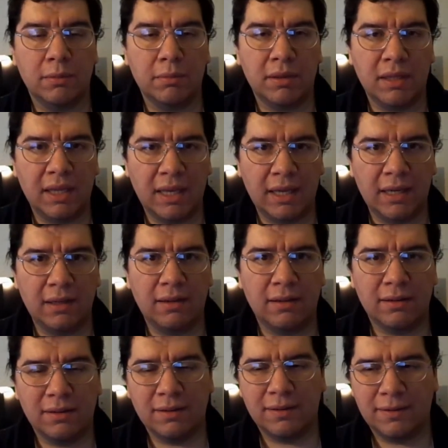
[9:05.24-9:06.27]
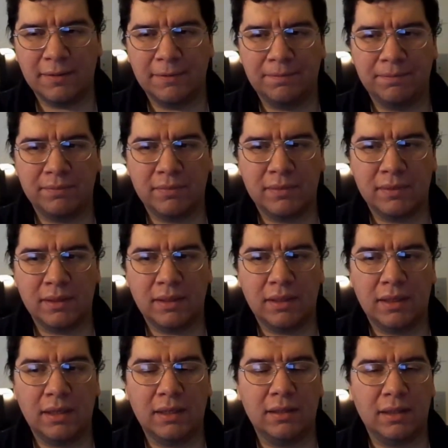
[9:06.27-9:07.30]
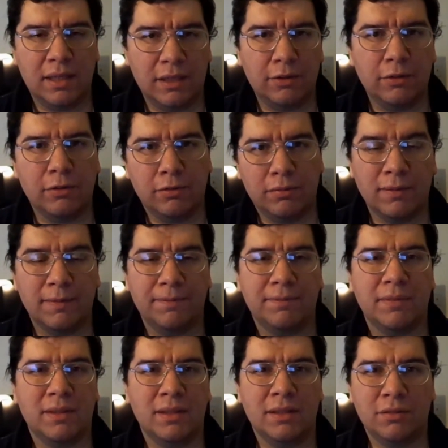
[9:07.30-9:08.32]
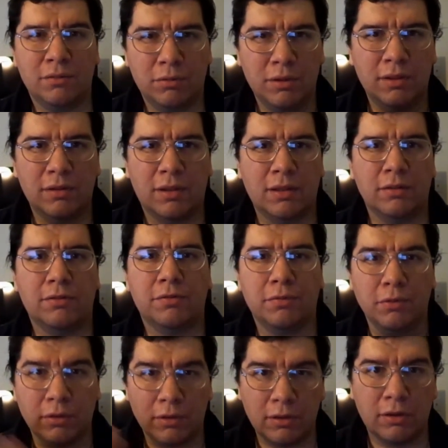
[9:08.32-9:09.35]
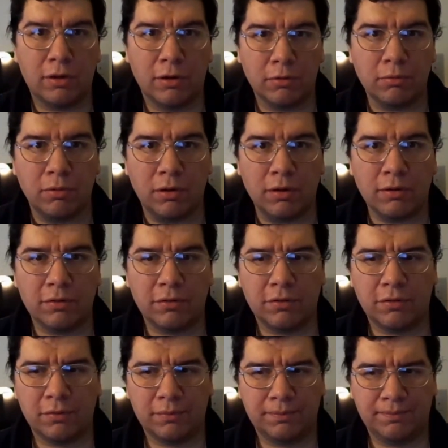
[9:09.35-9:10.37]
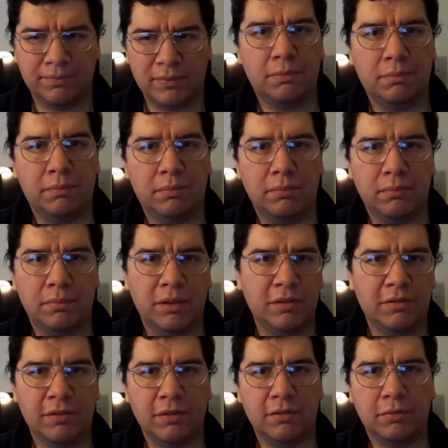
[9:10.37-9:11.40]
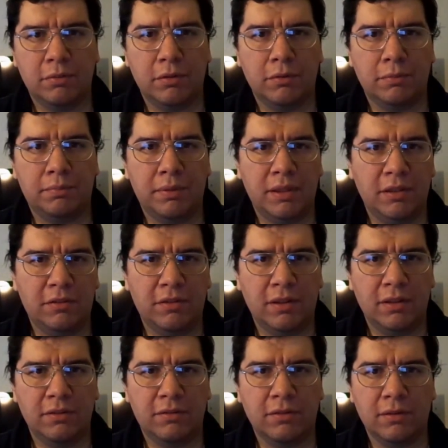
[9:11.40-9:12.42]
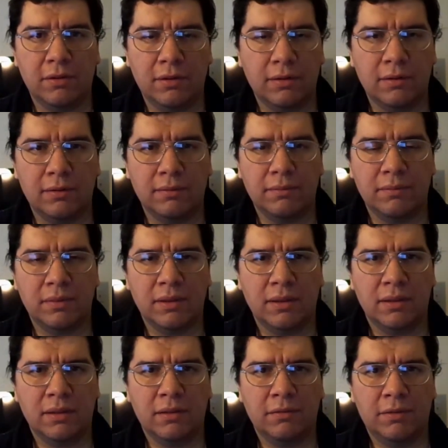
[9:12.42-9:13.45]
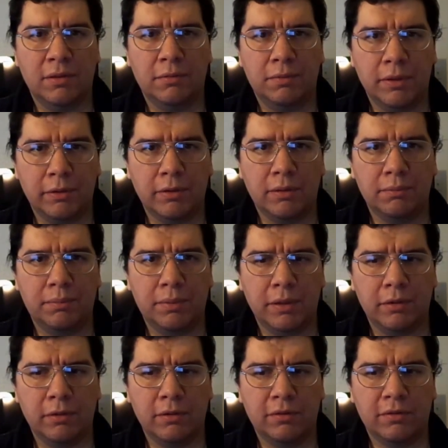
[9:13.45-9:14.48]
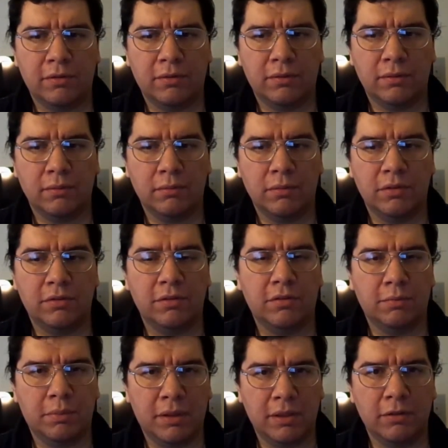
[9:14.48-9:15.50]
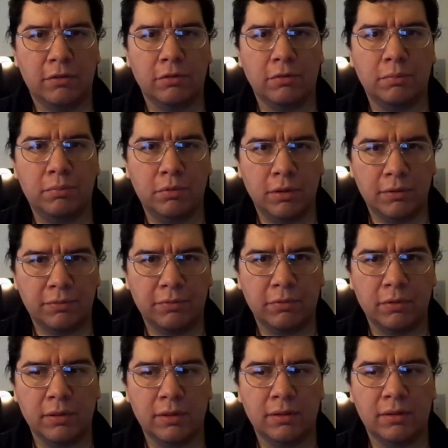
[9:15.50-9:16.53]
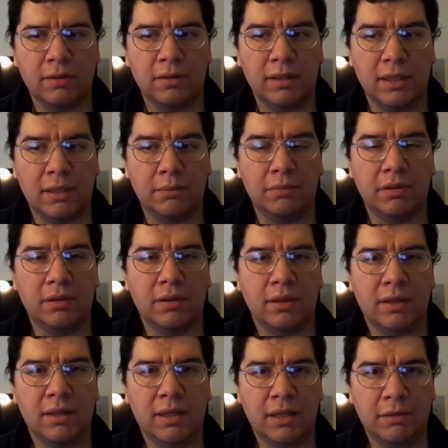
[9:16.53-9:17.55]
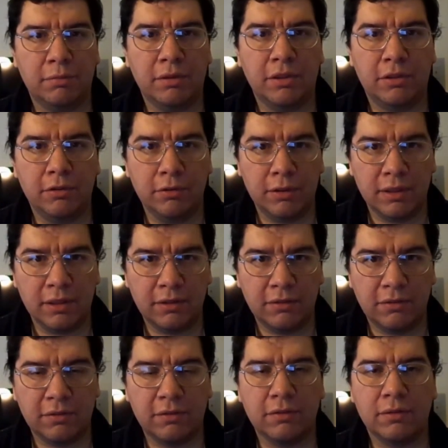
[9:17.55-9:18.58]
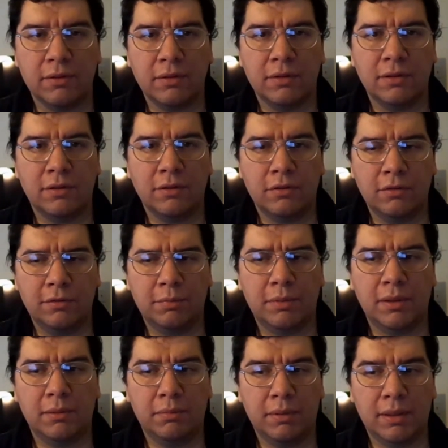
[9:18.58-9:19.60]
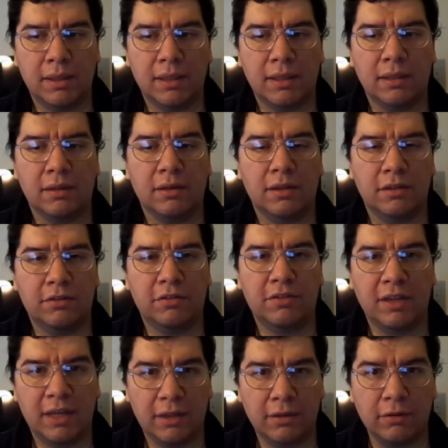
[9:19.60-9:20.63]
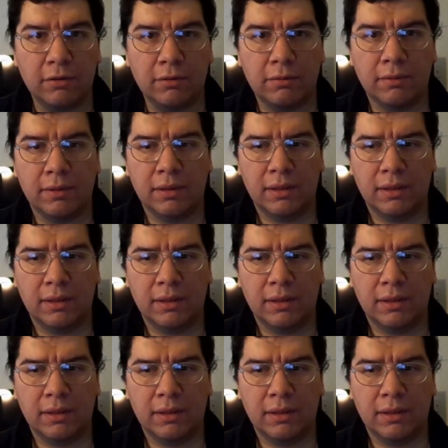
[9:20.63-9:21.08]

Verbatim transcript: lemonade and later $20 for a car wash. Beezus with her PJs on felt very embarrassed when she spotted her boyfriend named Henry Huggins, who was played by Hutch Dano,